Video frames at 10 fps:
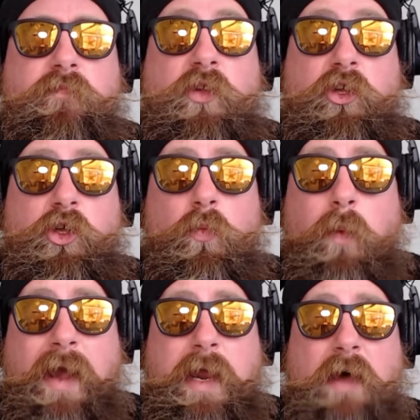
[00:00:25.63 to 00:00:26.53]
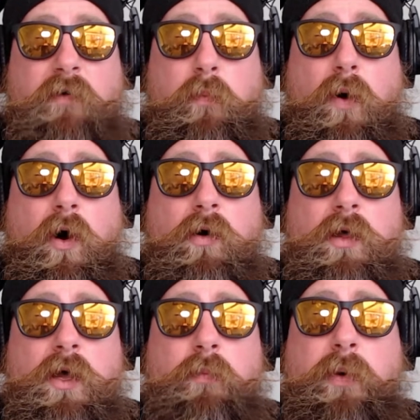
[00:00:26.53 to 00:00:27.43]
You might have a ball,
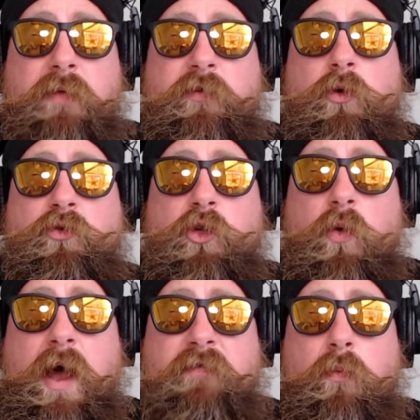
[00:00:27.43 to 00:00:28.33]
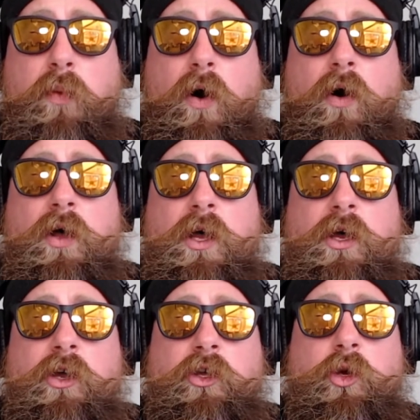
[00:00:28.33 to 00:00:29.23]
but if you do have a ball,
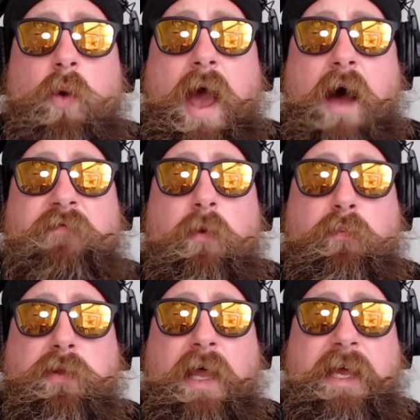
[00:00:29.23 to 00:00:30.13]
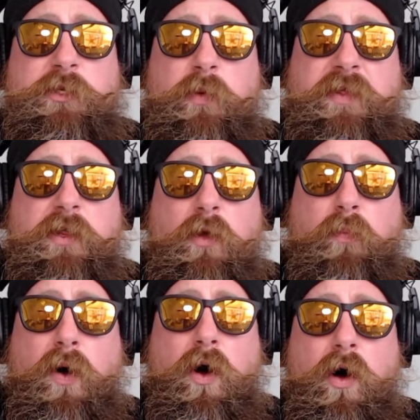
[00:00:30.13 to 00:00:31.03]
you have the planes within the
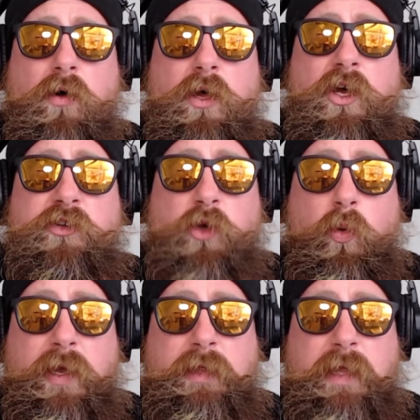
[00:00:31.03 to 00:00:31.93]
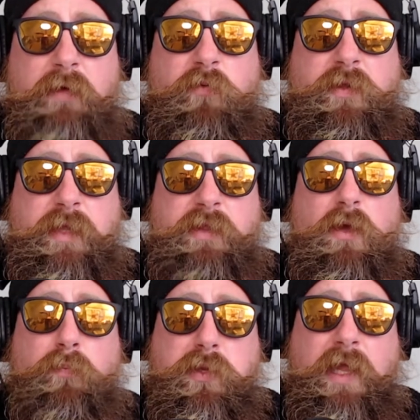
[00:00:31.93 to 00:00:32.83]
ball. So we live within the
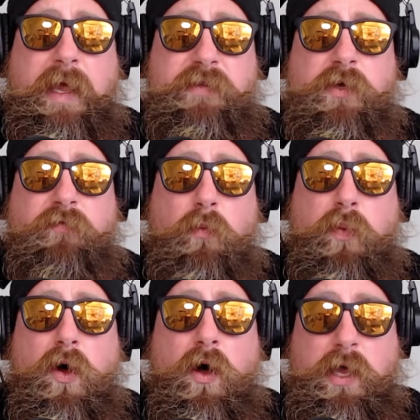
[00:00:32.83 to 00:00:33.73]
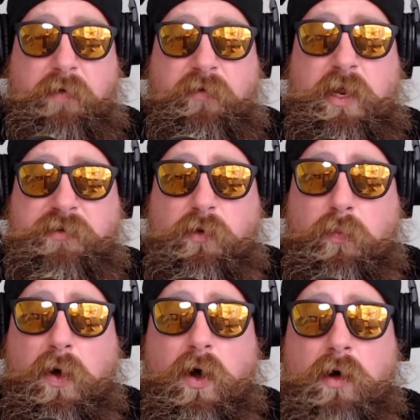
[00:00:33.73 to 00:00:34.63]
planes of the ball, if it is a
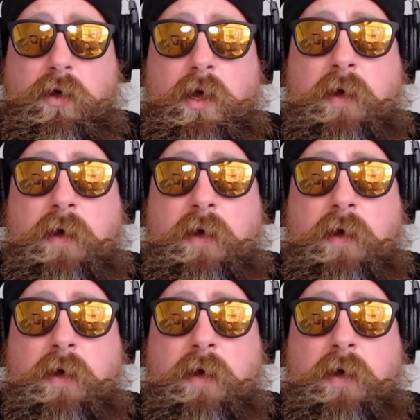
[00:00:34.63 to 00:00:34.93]
ball.